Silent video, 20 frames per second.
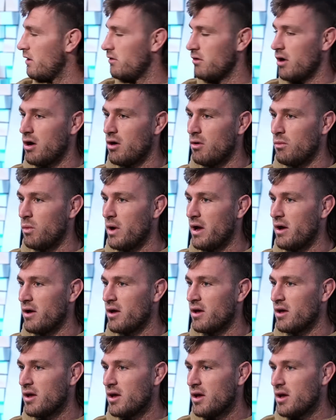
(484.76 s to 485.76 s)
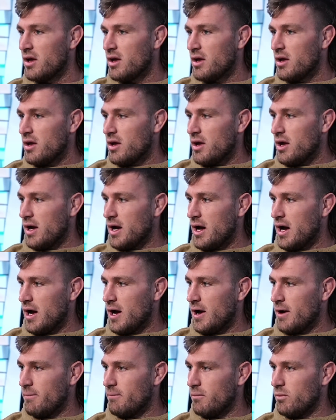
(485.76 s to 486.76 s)
our role and where
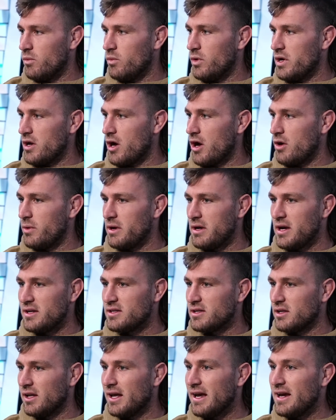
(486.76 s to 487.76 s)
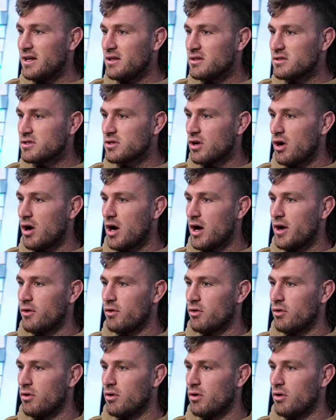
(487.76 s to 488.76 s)
we know we need to lead inside
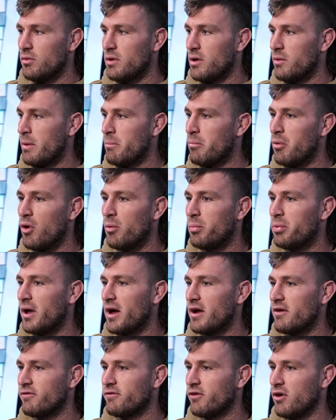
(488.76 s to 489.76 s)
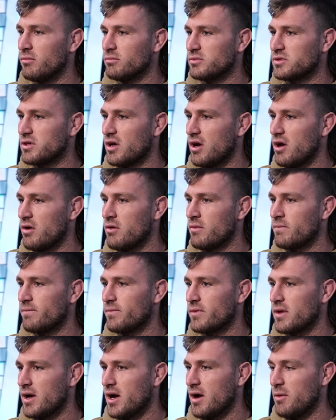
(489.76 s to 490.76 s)
or where we're ball playing from. So
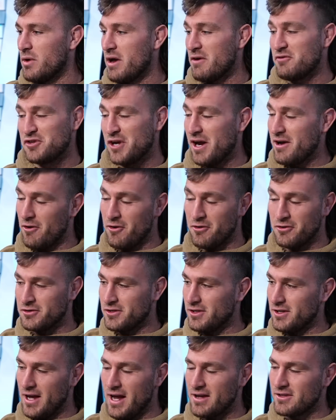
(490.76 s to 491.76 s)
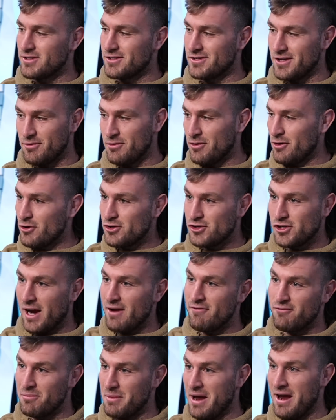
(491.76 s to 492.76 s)
we have shape, honestly, as I said, we've got
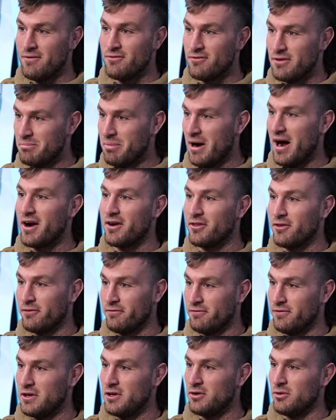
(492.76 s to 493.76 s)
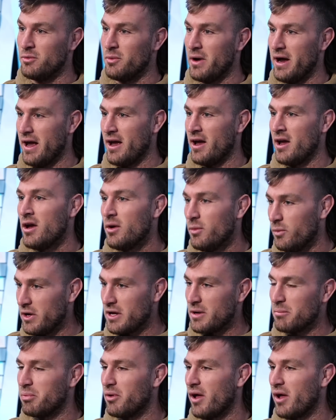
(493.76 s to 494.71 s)
shape from every part of the field where we can